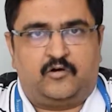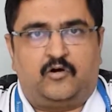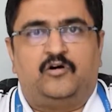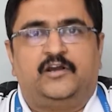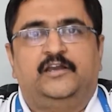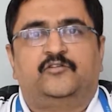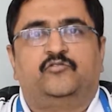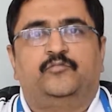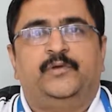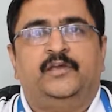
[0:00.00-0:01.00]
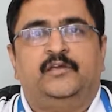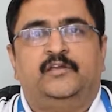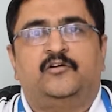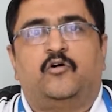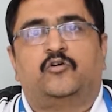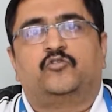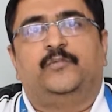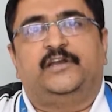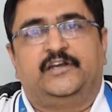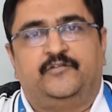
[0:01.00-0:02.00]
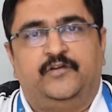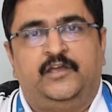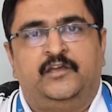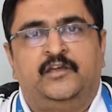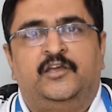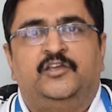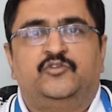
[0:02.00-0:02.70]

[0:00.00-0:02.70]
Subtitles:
or it could be in an automated way